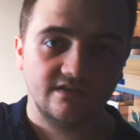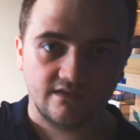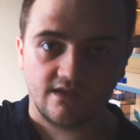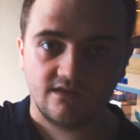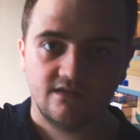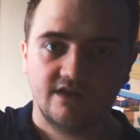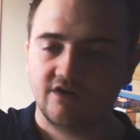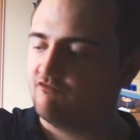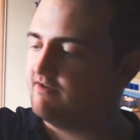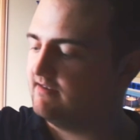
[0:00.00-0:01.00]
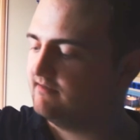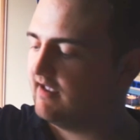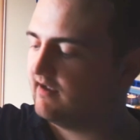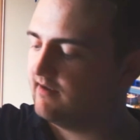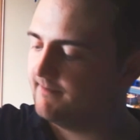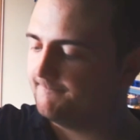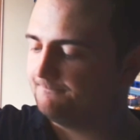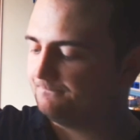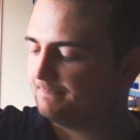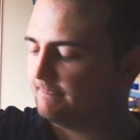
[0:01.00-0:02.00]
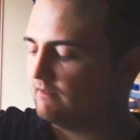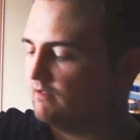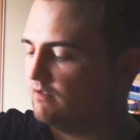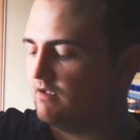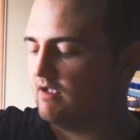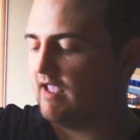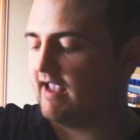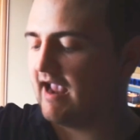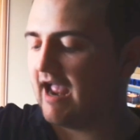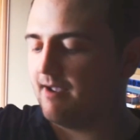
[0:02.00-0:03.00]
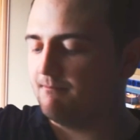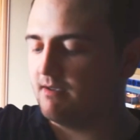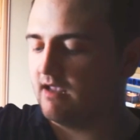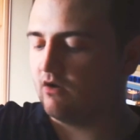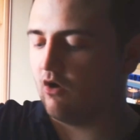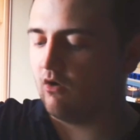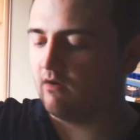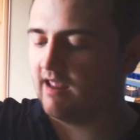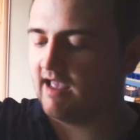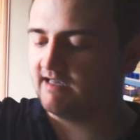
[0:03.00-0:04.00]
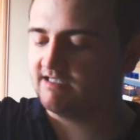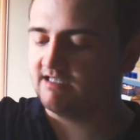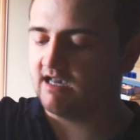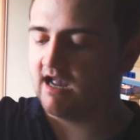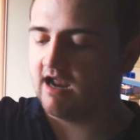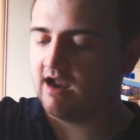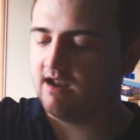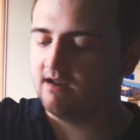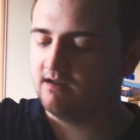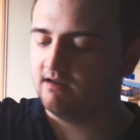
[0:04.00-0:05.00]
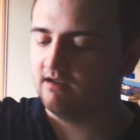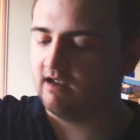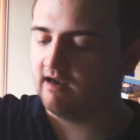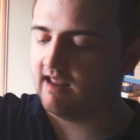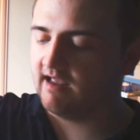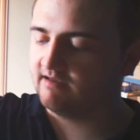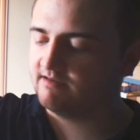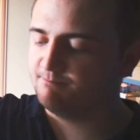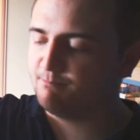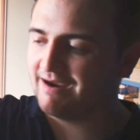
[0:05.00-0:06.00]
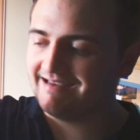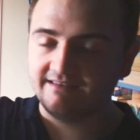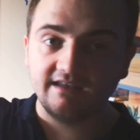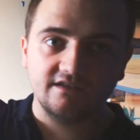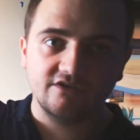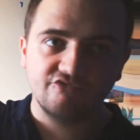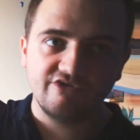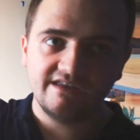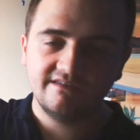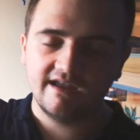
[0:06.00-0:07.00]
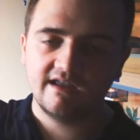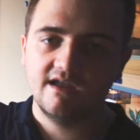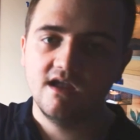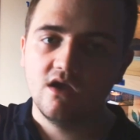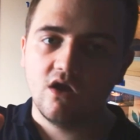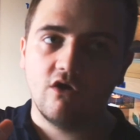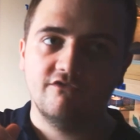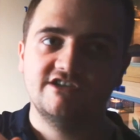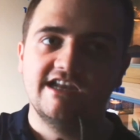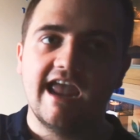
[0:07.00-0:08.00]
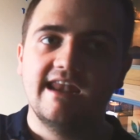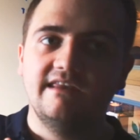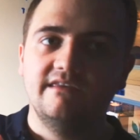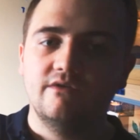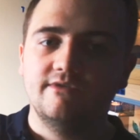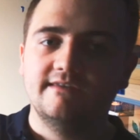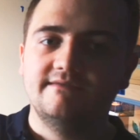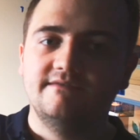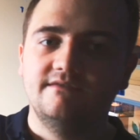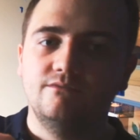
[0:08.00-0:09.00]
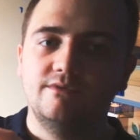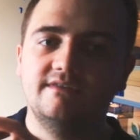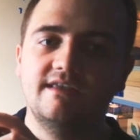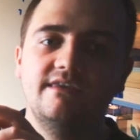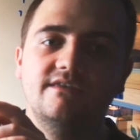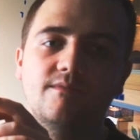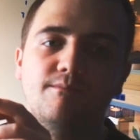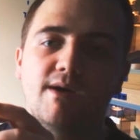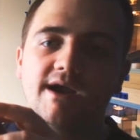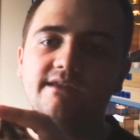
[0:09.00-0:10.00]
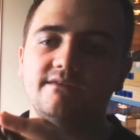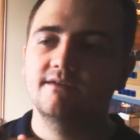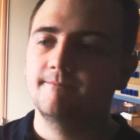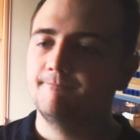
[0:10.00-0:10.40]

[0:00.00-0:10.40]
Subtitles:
than a retic. It can be a lot less bitey than a retic. Obviously anything with teeth can bite,